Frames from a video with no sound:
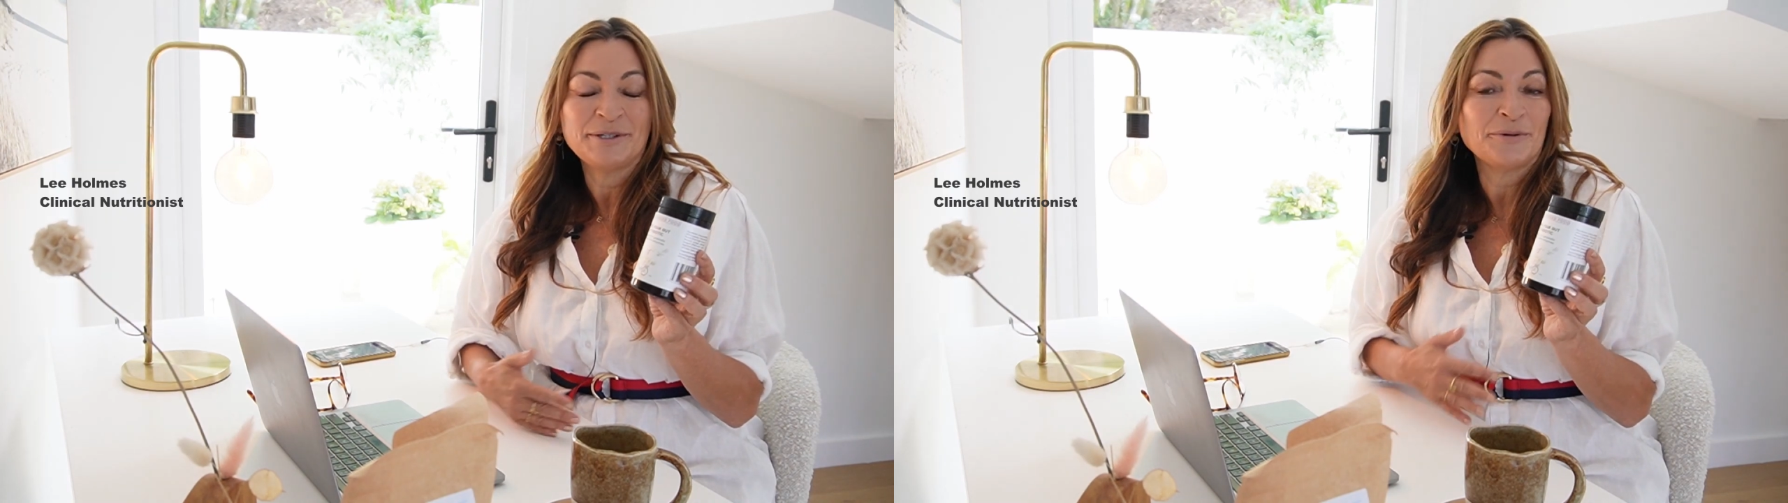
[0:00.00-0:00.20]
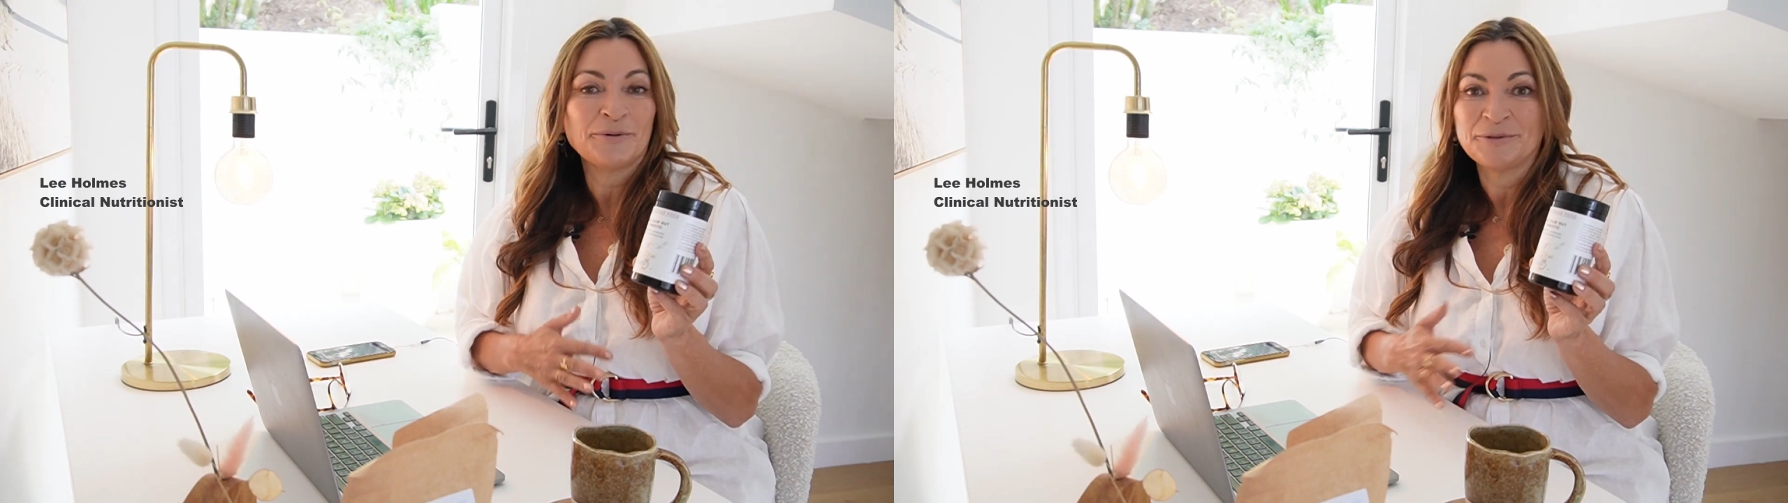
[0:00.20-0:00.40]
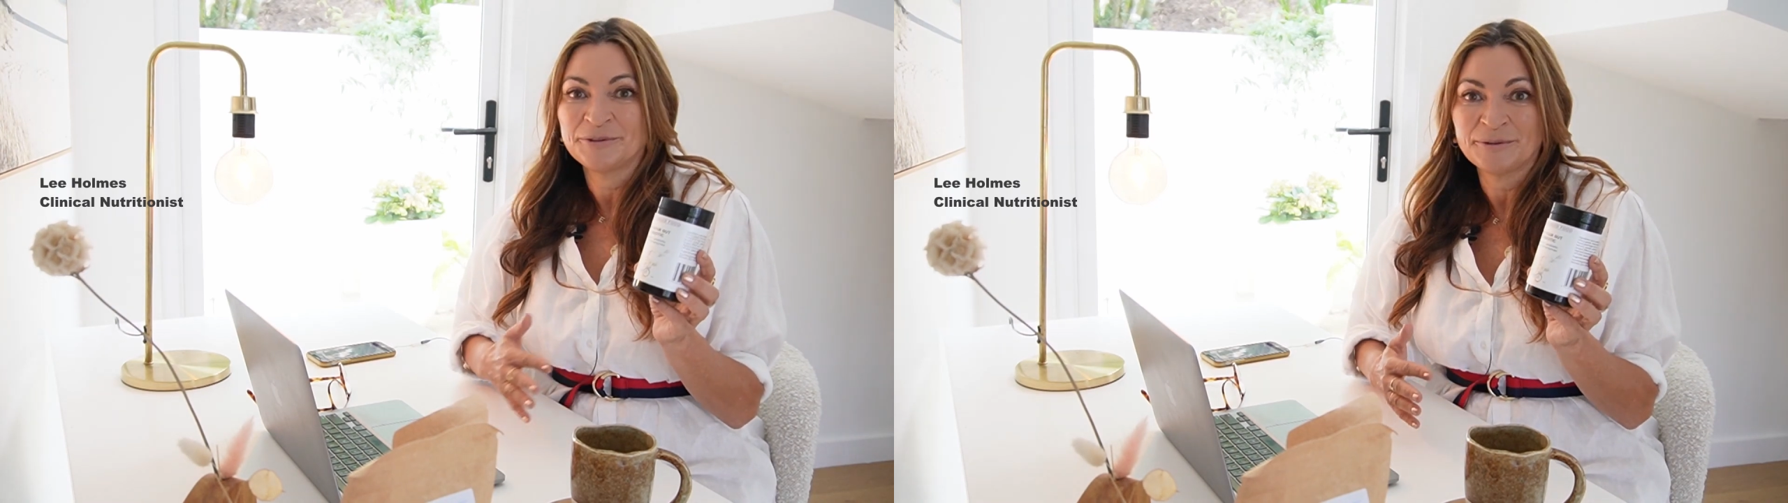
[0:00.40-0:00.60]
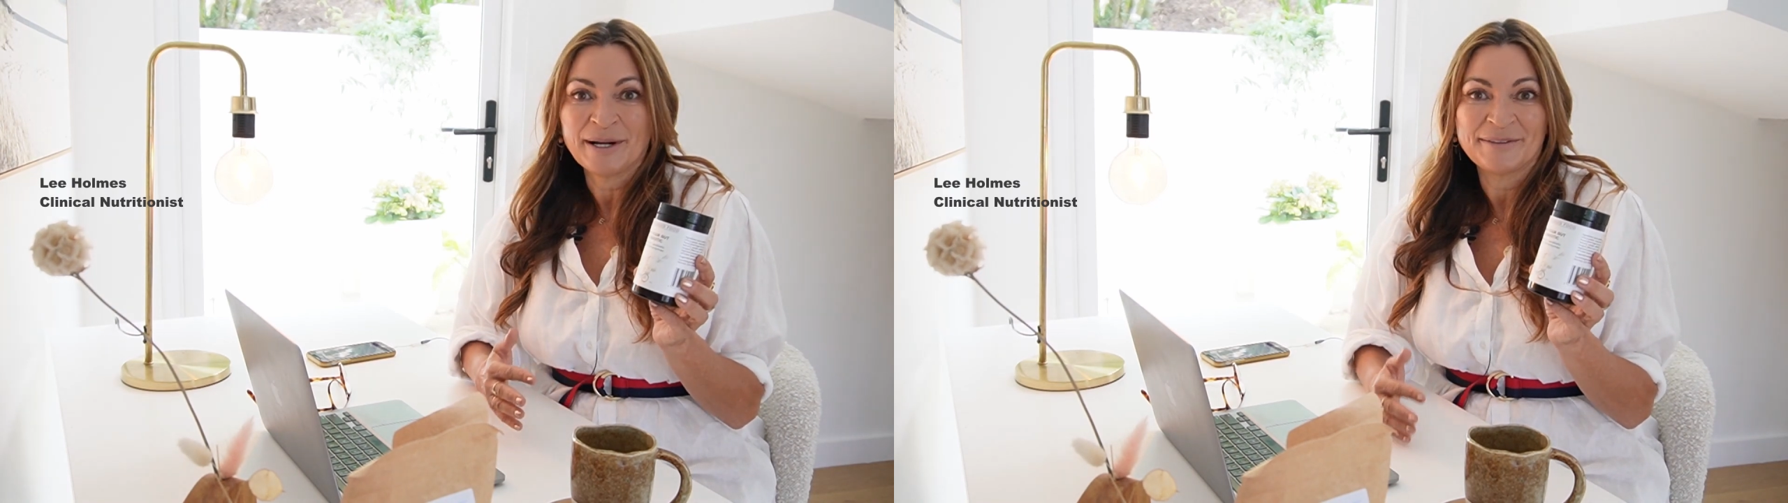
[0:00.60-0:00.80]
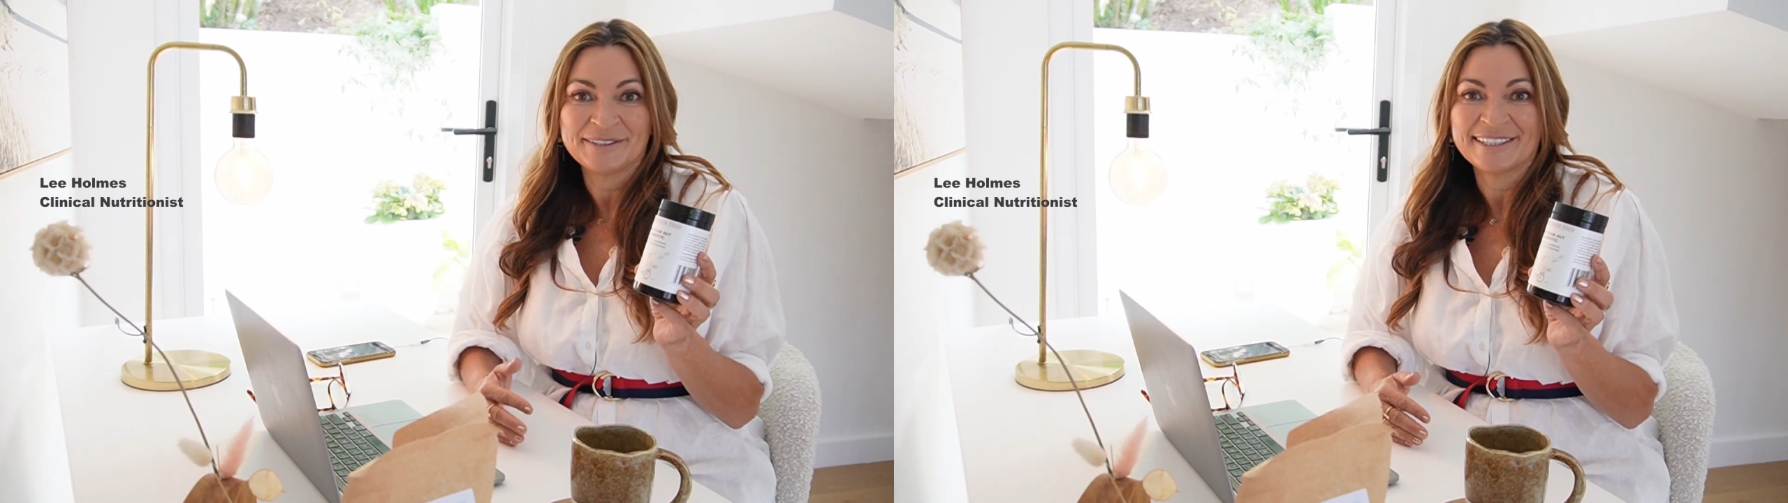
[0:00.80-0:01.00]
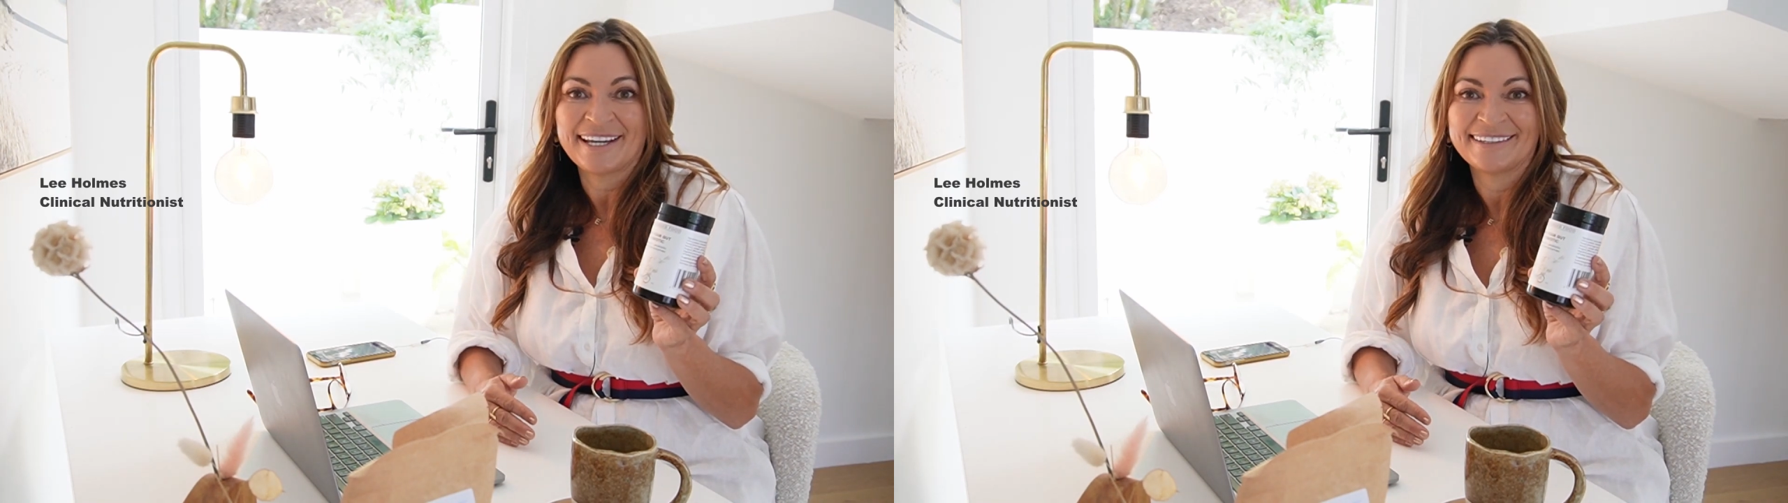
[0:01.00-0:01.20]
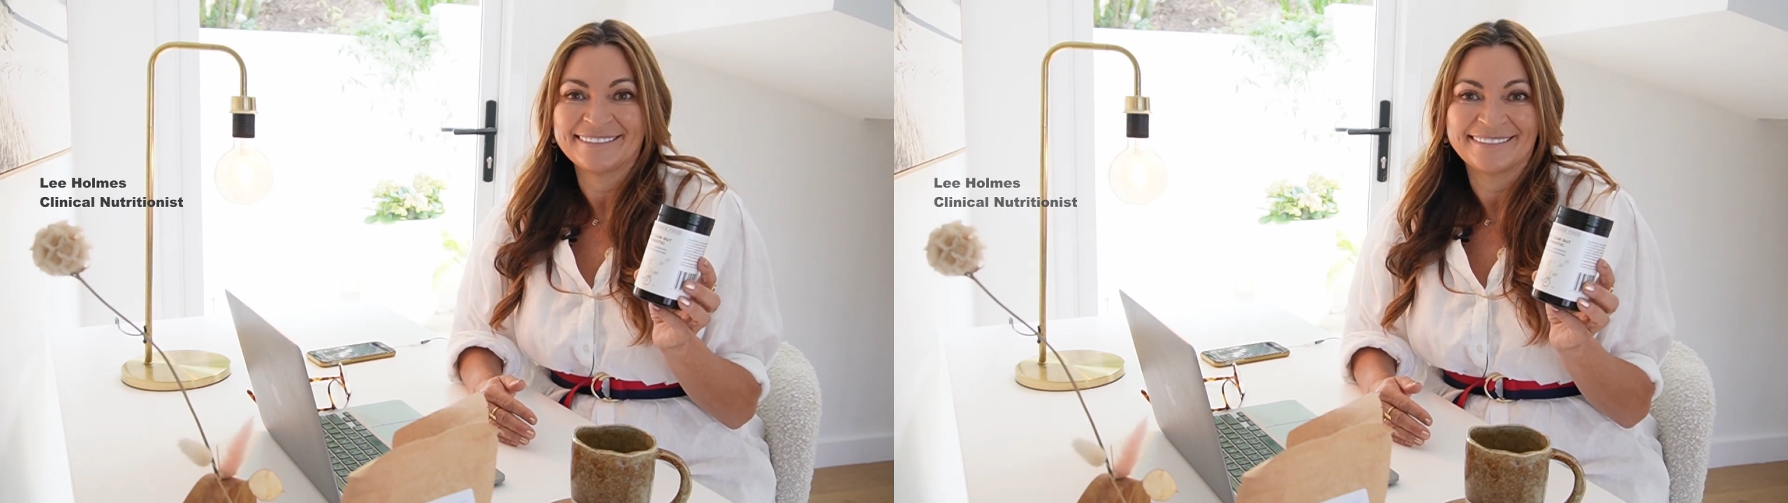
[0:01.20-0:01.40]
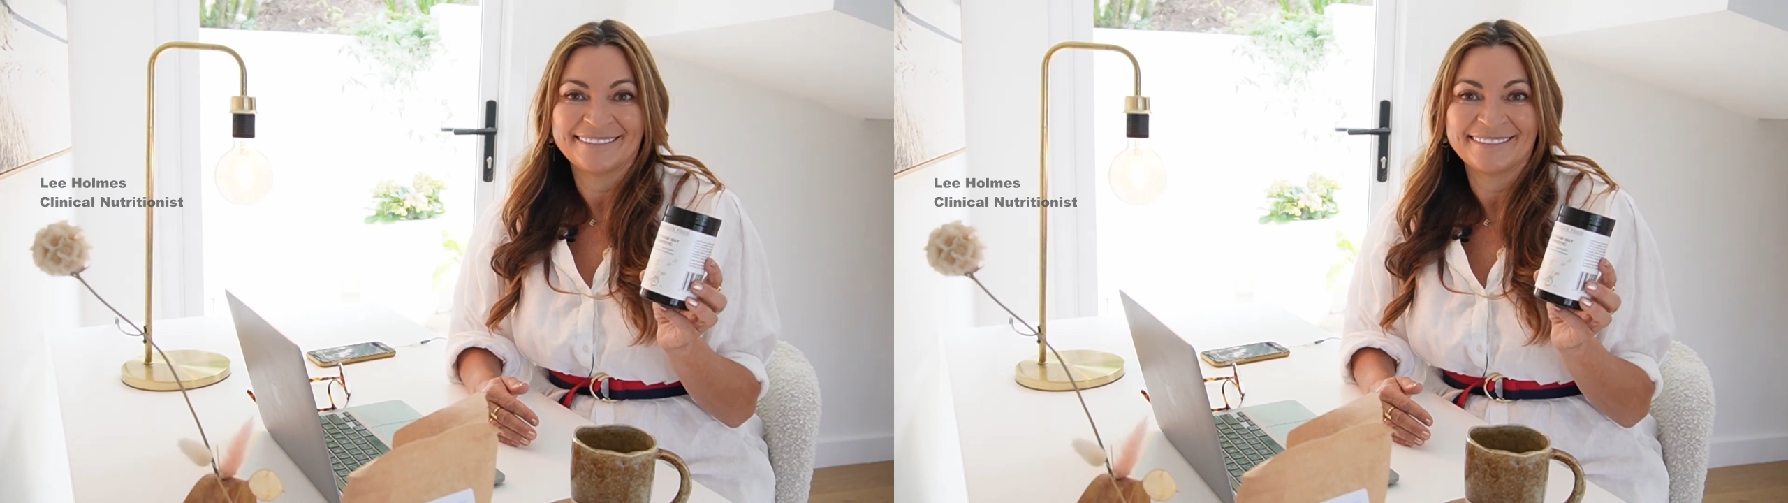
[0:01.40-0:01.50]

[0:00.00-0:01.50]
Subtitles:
all throughout the day.